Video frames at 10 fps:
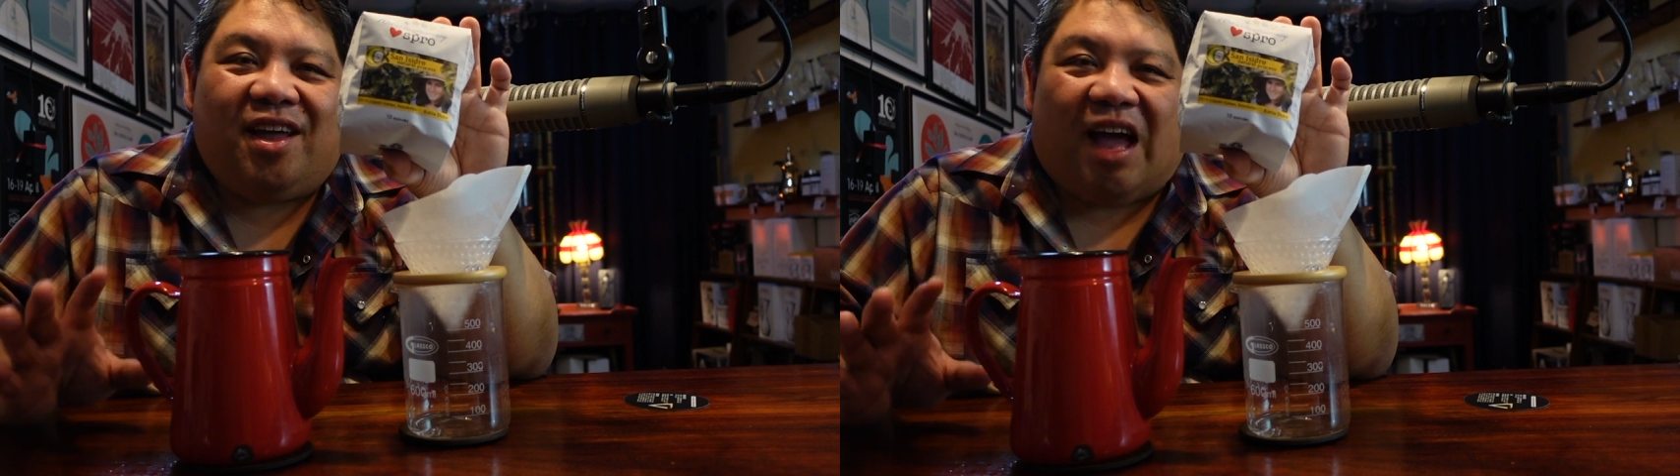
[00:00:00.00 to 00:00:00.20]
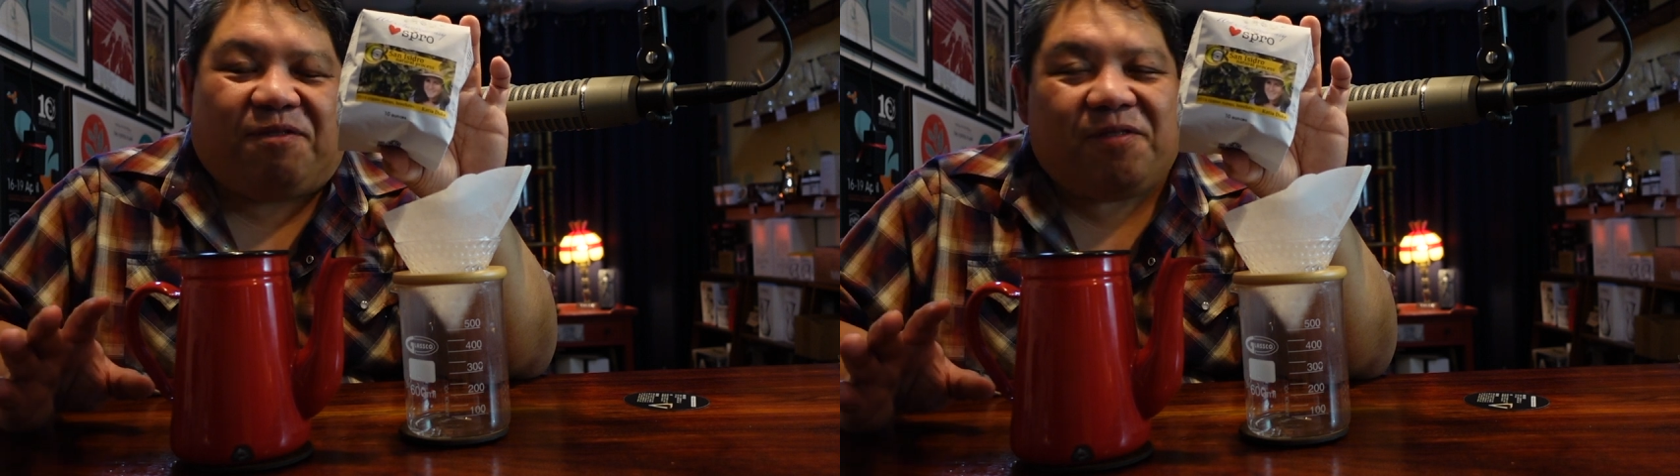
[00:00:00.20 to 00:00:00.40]

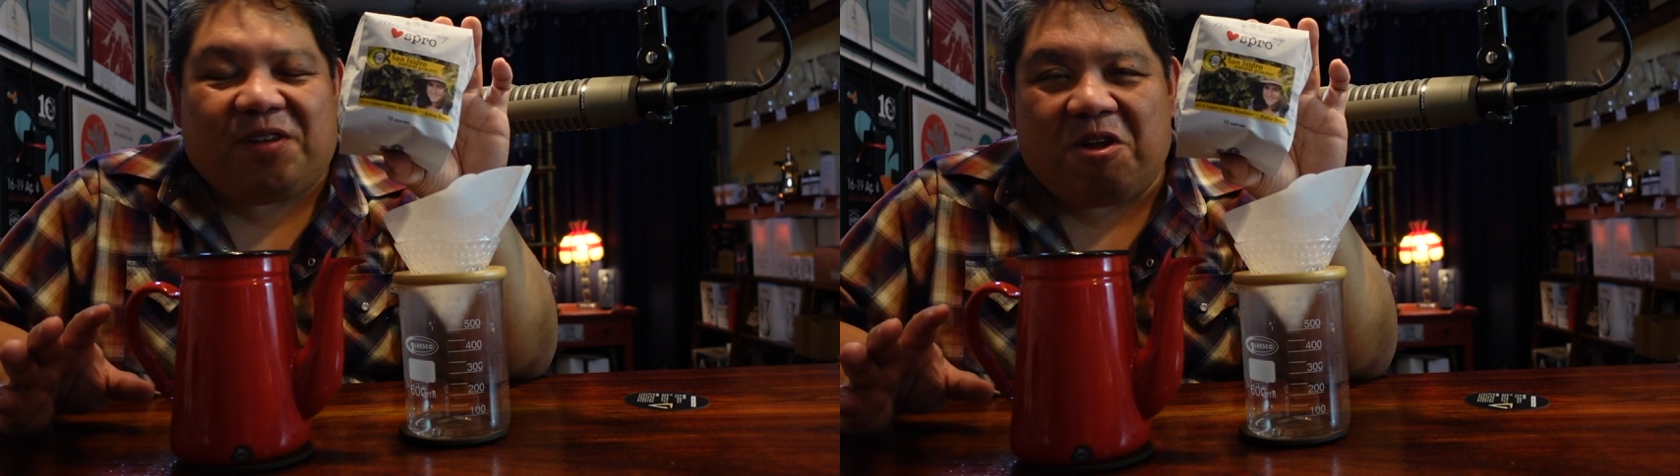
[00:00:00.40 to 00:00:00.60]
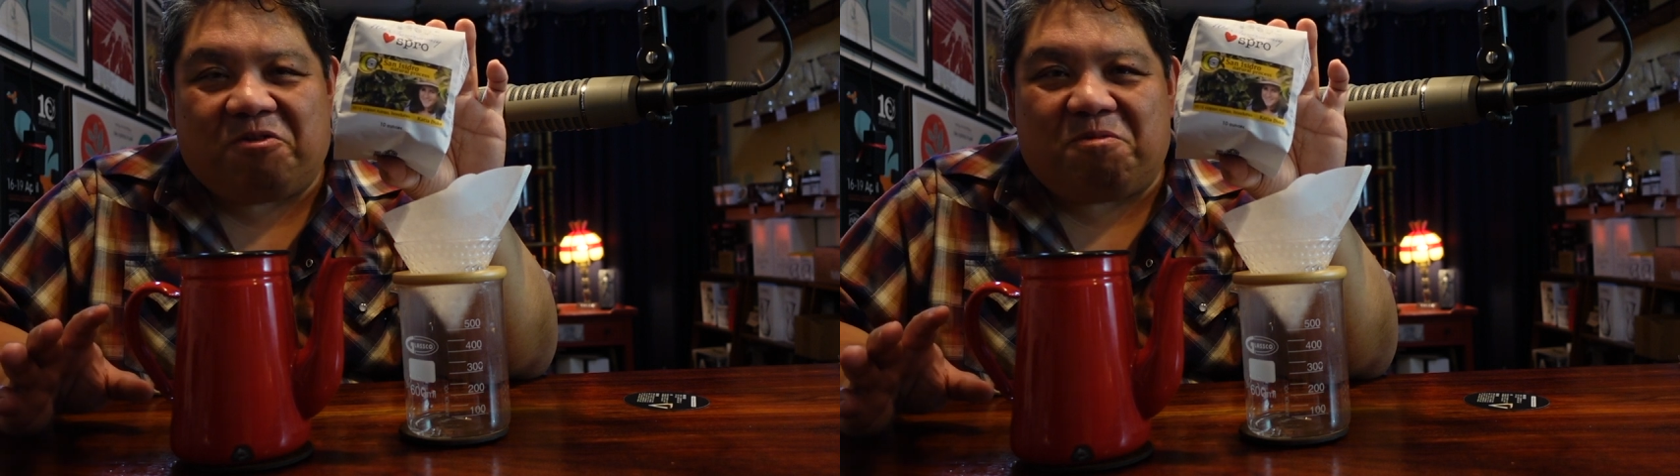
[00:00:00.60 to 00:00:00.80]
at
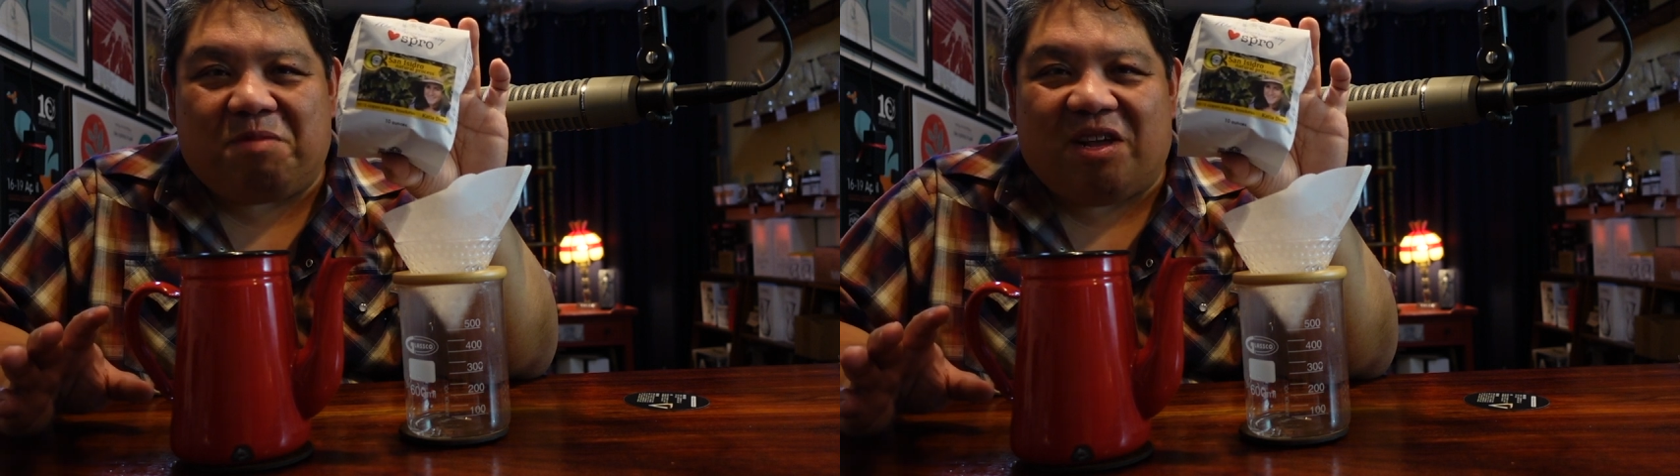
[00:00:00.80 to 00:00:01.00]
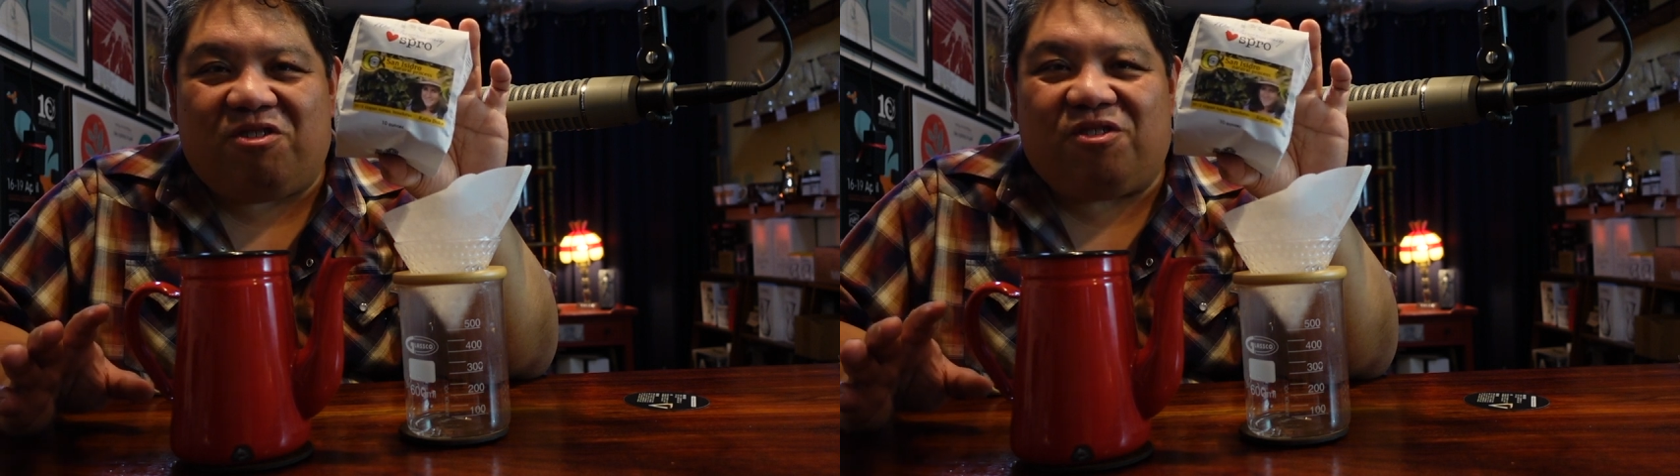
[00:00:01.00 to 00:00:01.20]
fifteen hundred
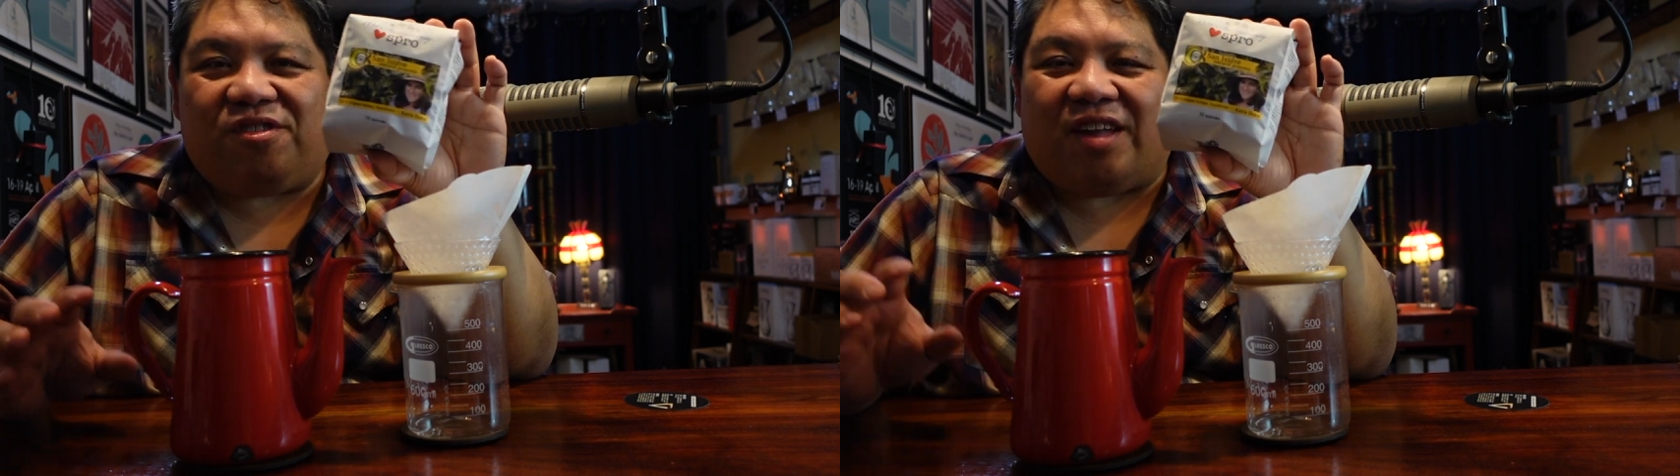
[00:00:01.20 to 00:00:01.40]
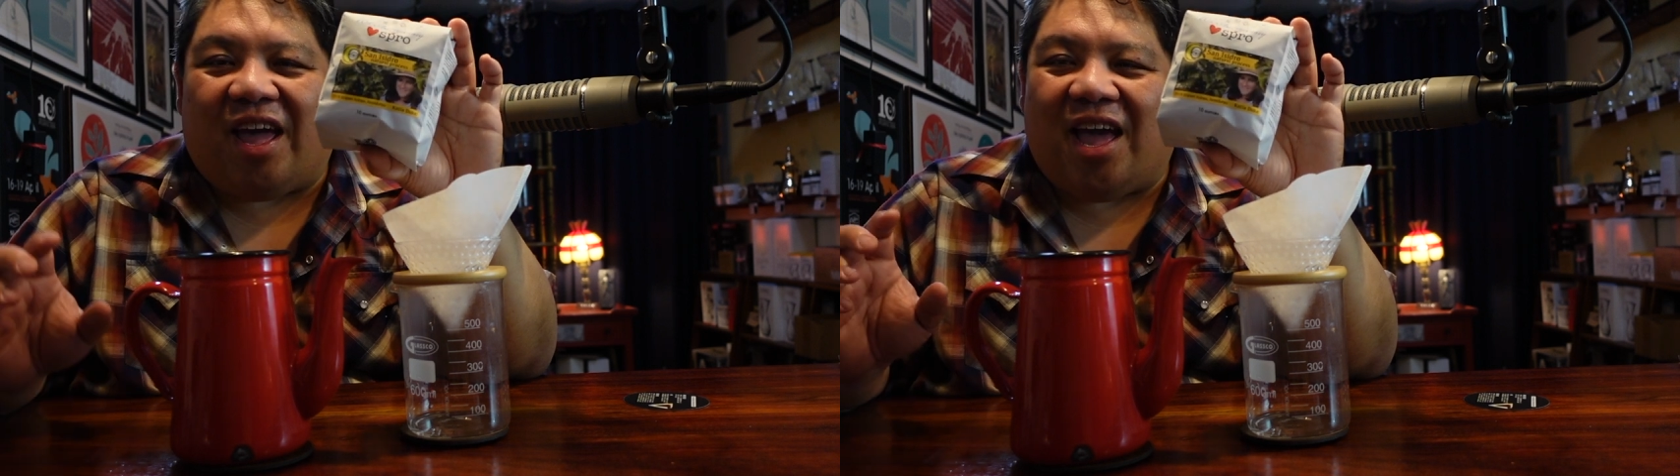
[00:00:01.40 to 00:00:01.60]

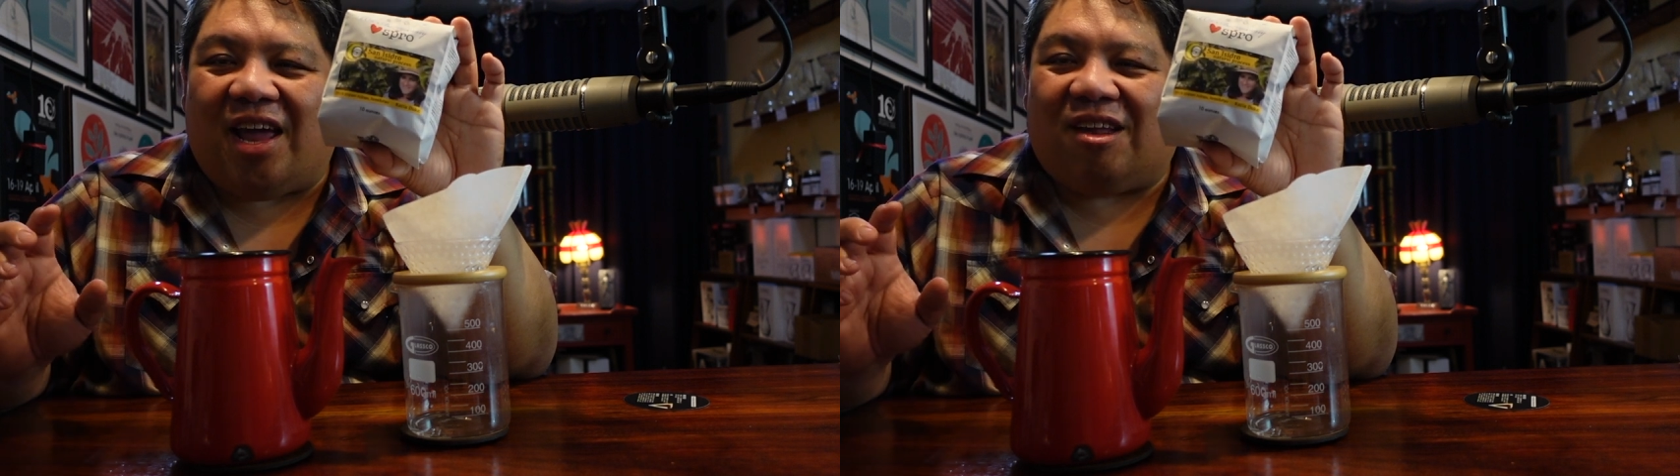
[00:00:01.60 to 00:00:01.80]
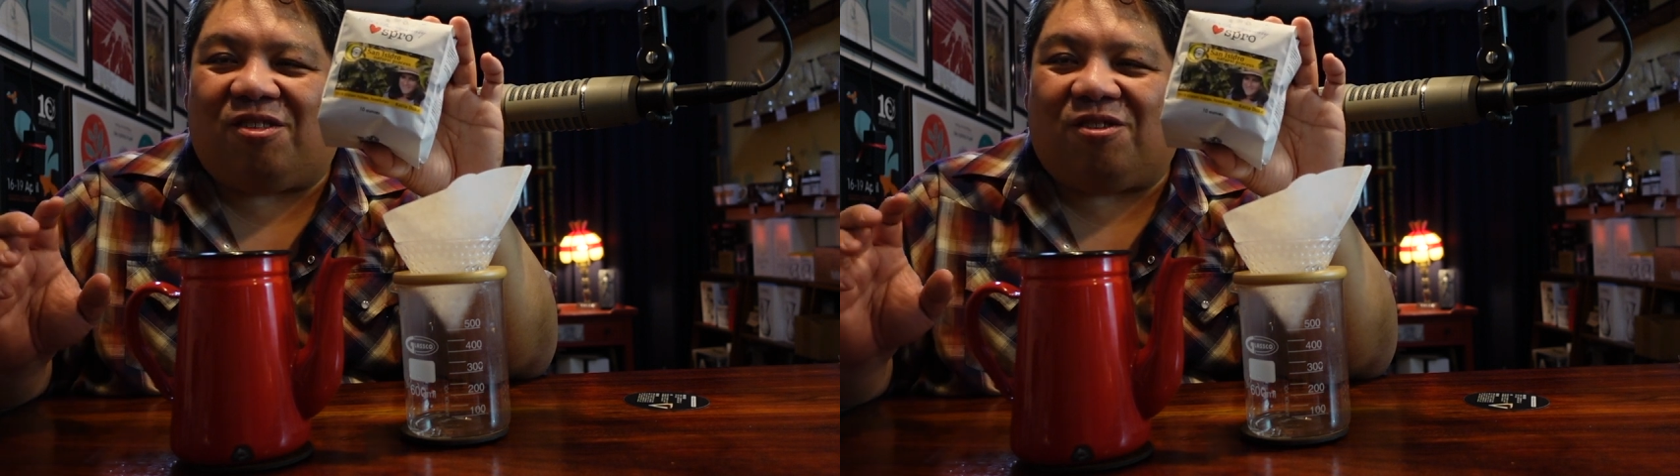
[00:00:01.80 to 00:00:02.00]
meters
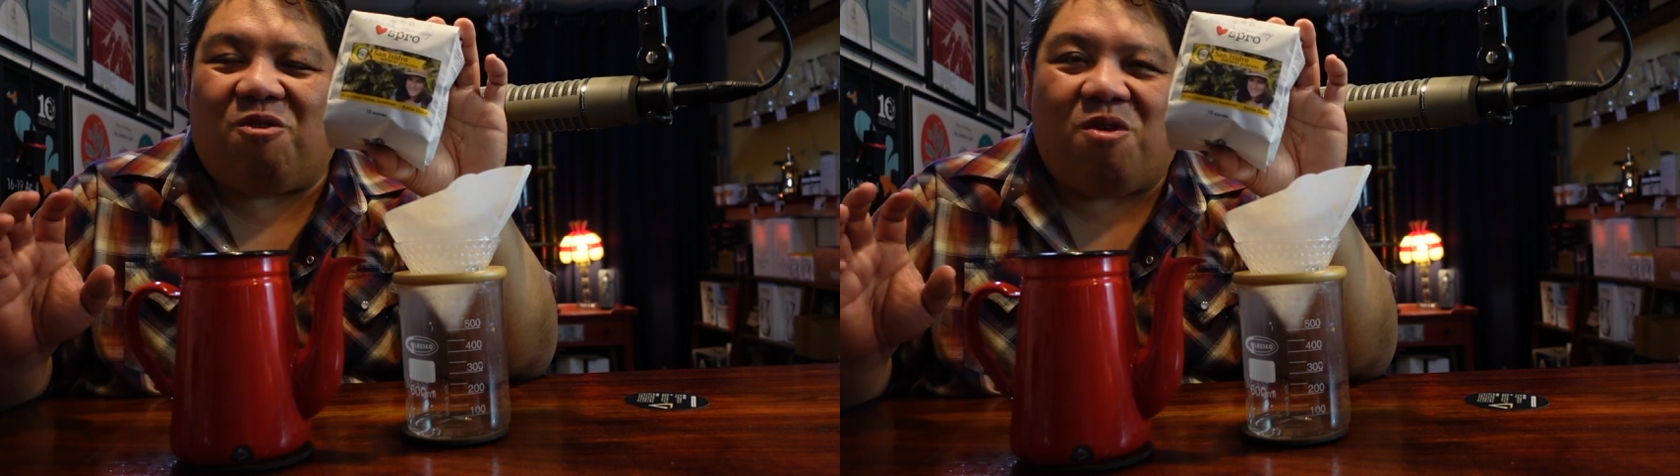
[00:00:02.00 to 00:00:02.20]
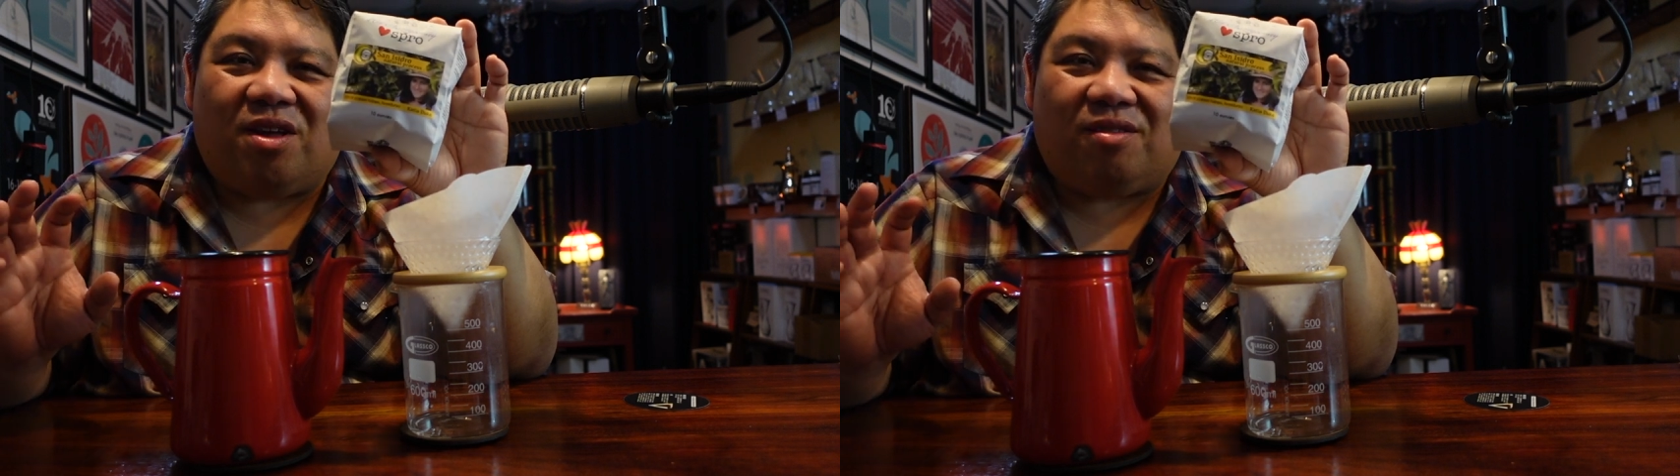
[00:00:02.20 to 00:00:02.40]
and it's
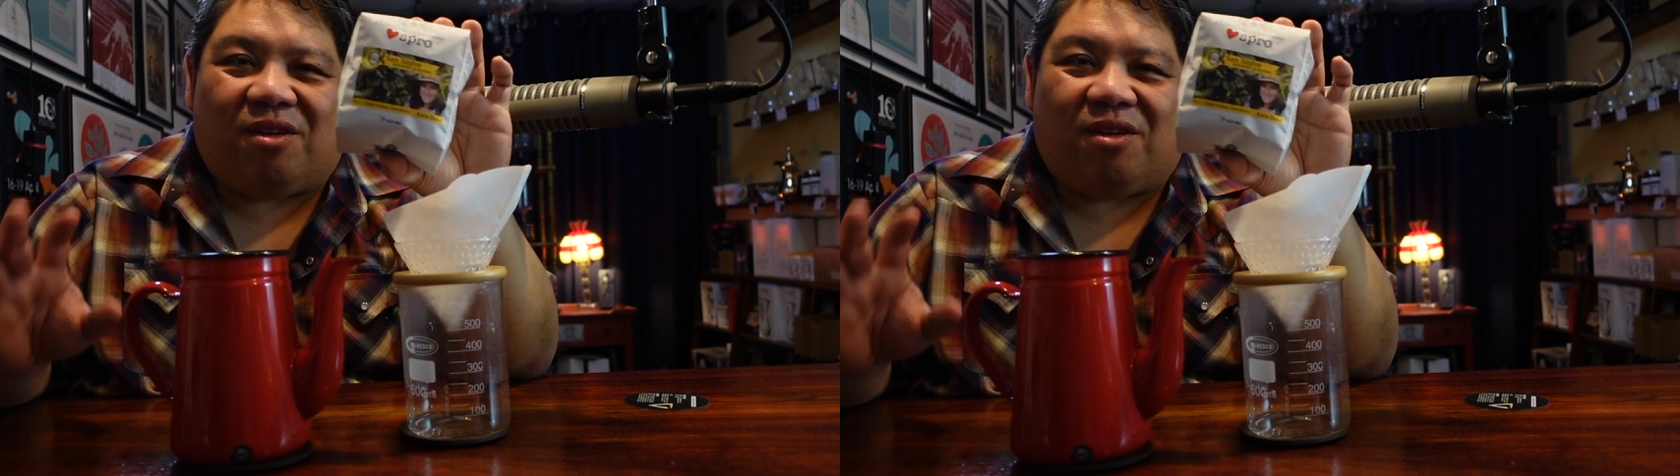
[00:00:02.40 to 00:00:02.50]
growing,